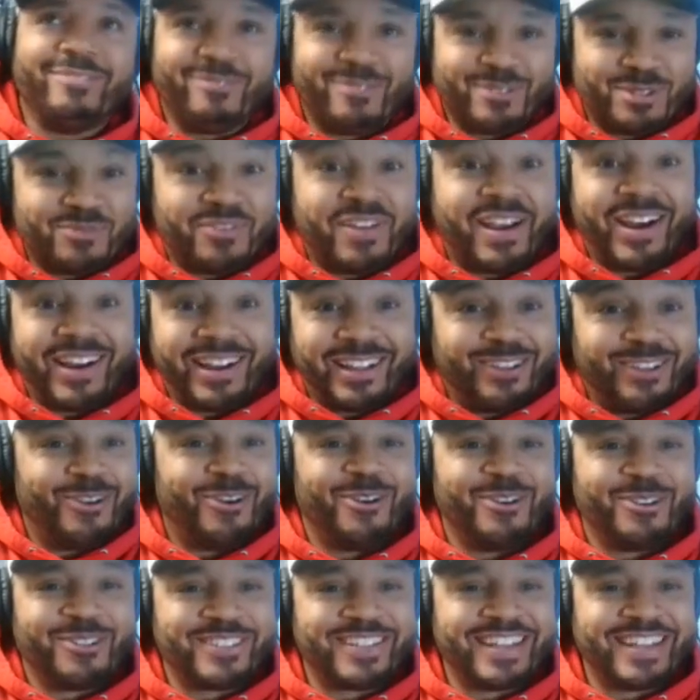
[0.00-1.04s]
was very
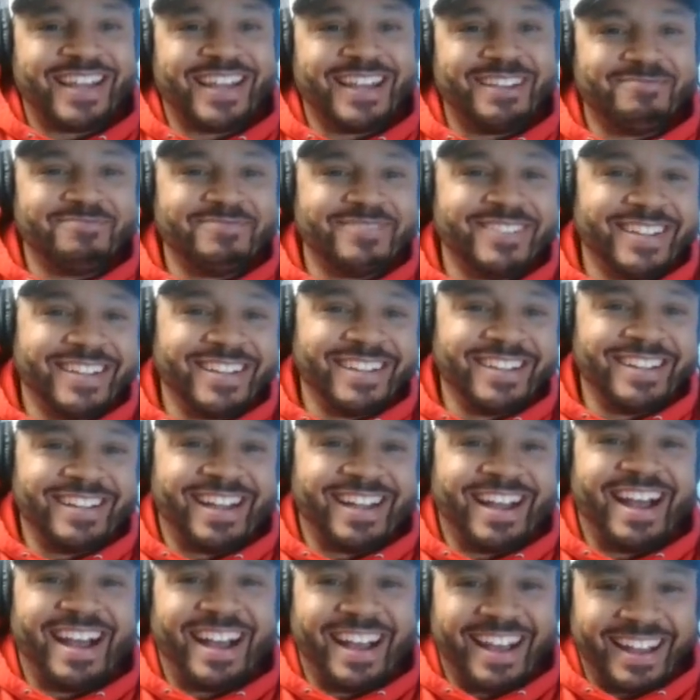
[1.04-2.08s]
loyal to him.
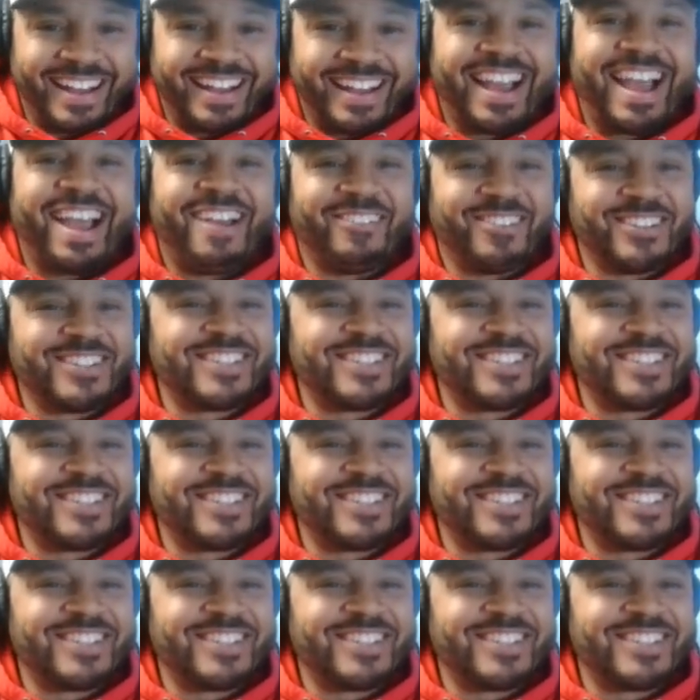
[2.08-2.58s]
I